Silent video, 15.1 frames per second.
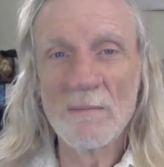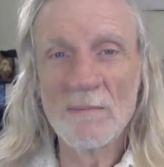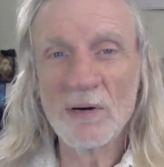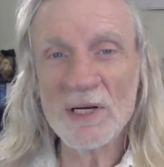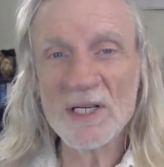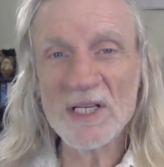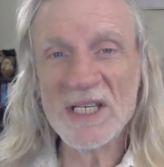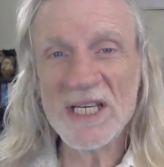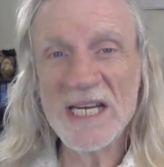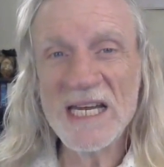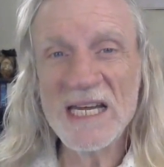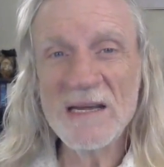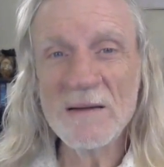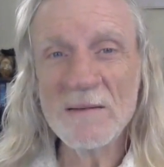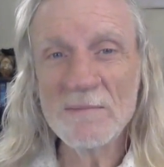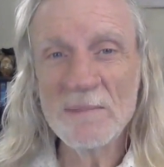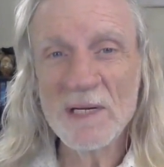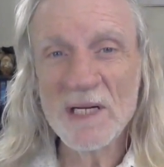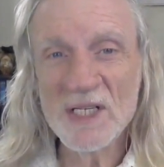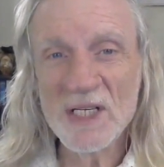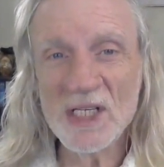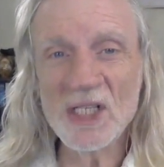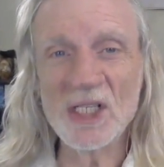pristine
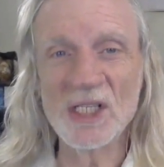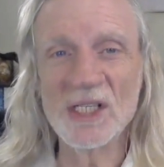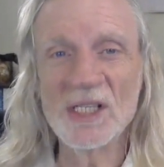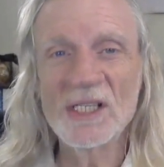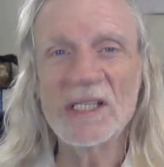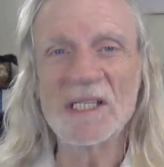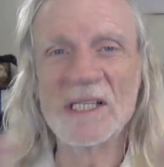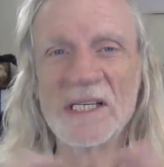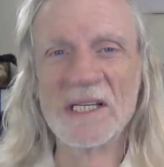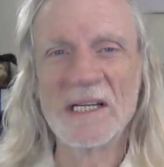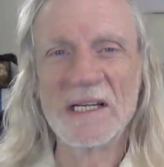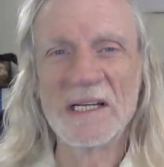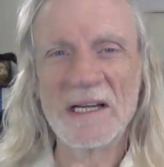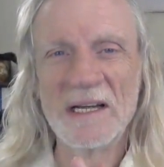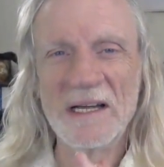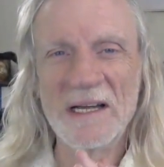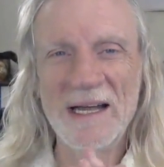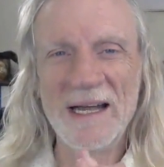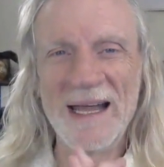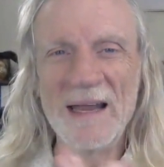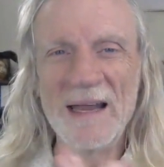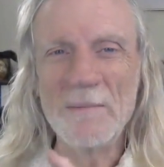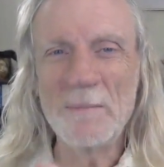positions
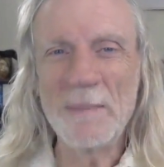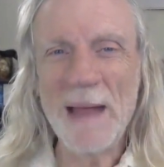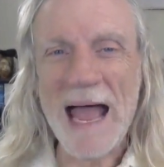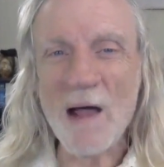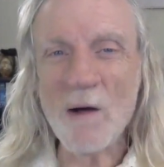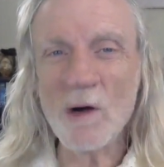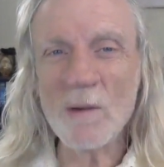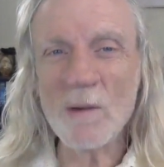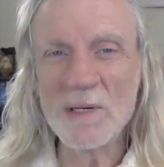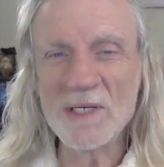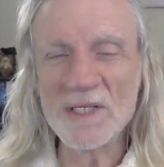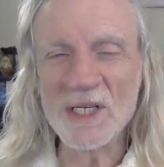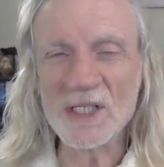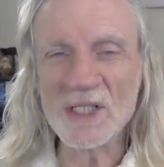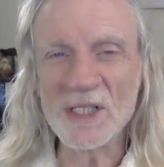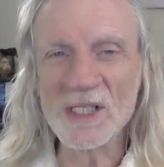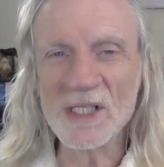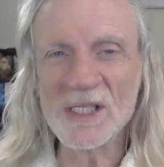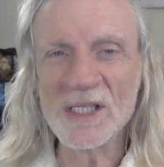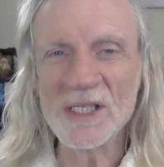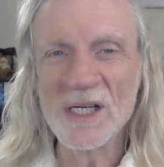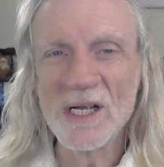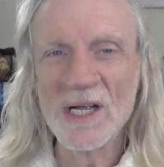and power
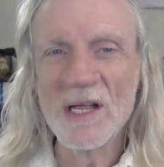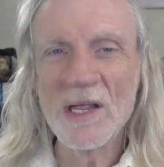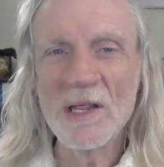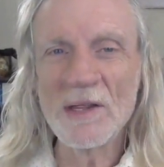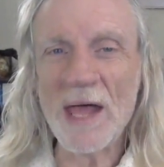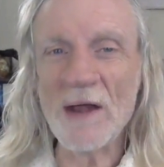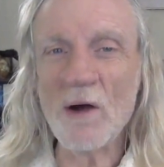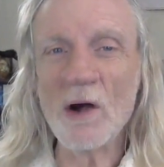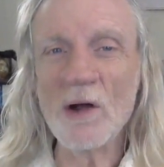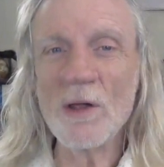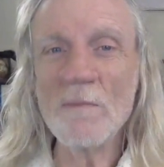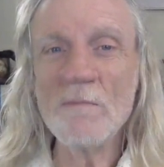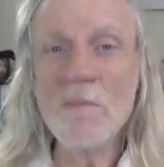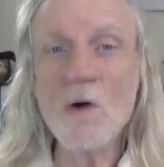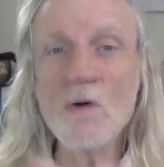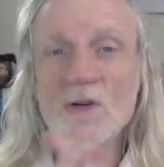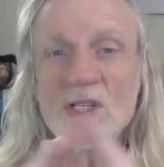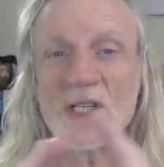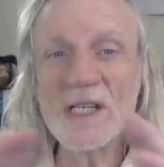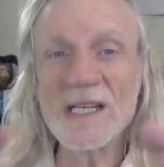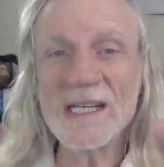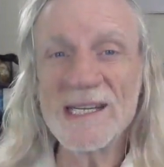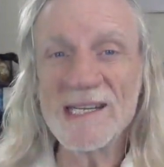positions that are the
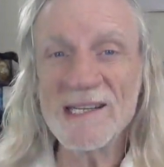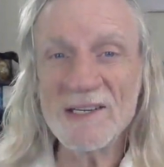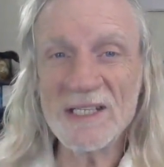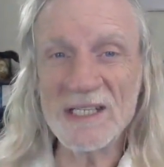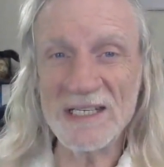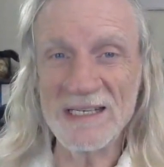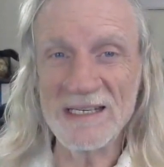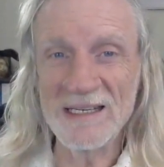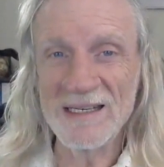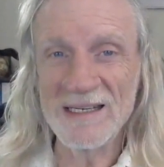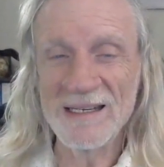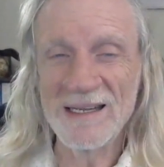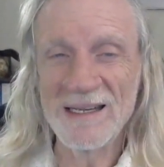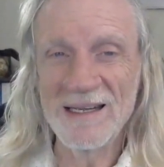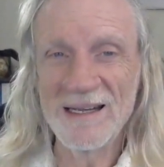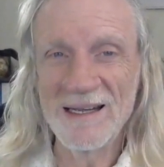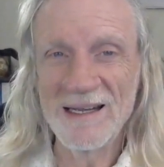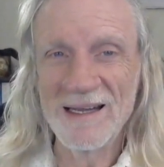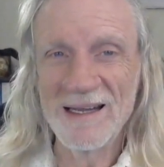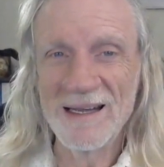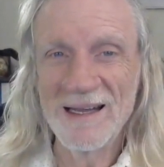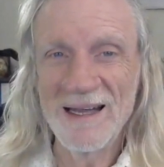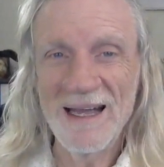most guilty,
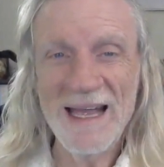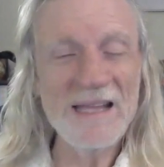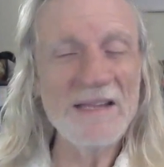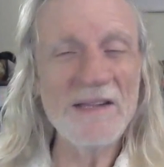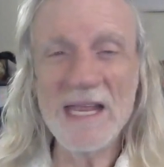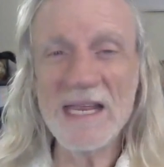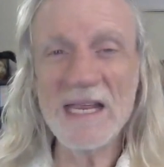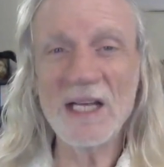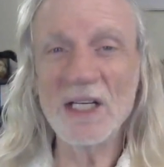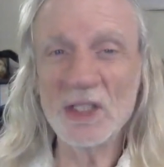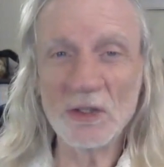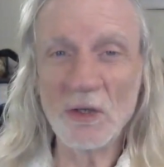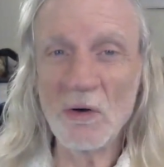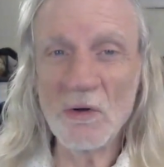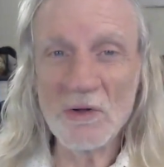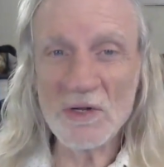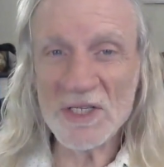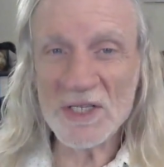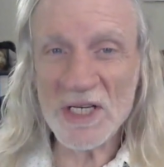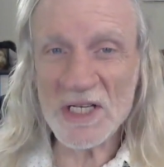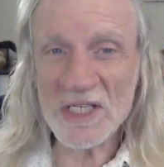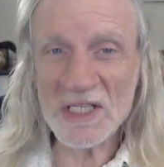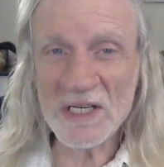and they control the
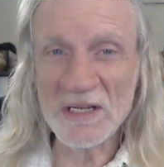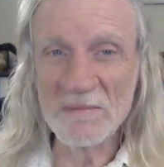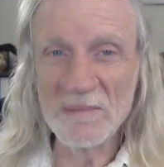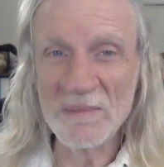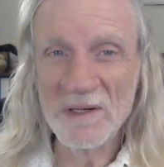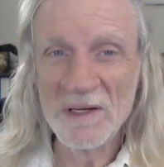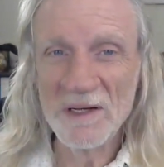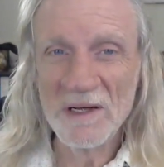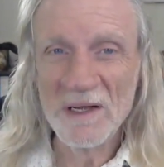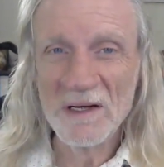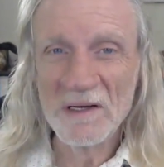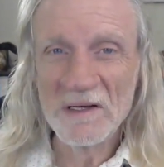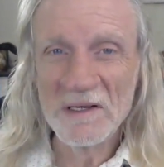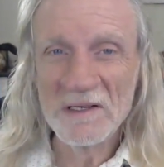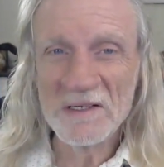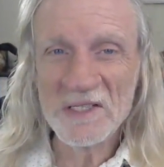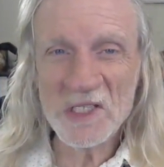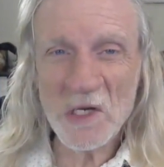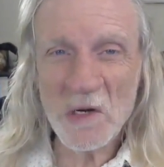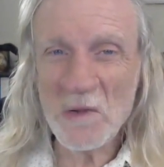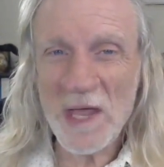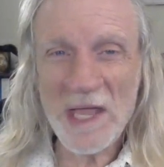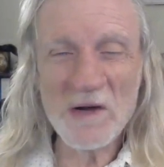system,
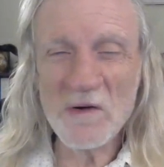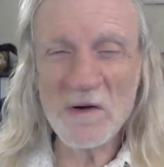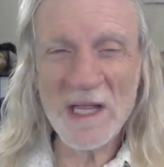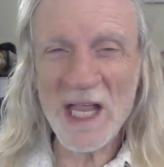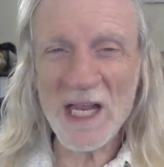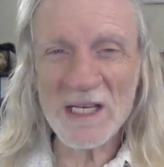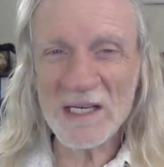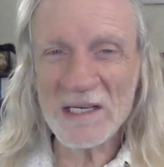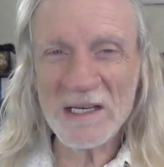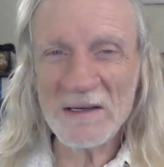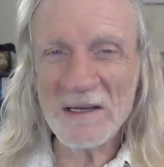so they don't get